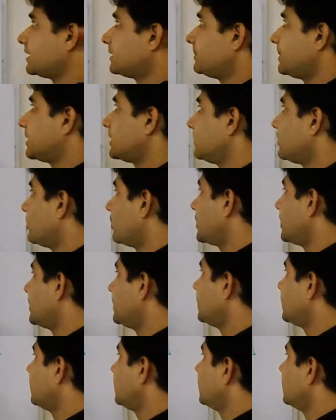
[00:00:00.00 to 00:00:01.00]
taken by the
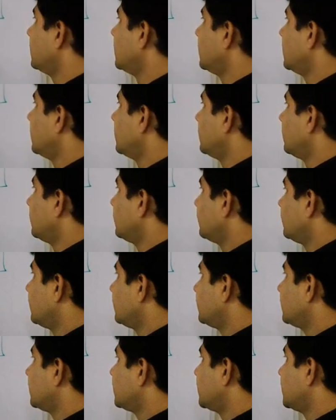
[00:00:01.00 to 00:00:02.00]
water.
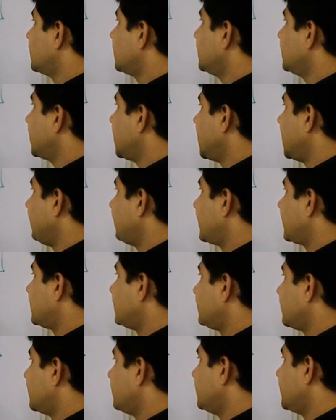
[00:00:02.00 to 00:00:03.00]
T
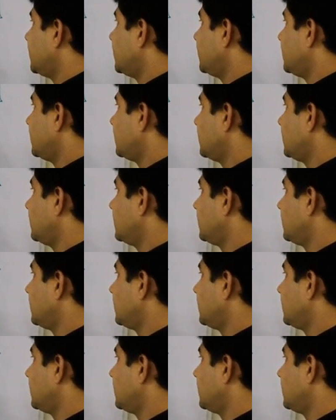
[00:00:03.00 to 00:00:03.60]
average Vt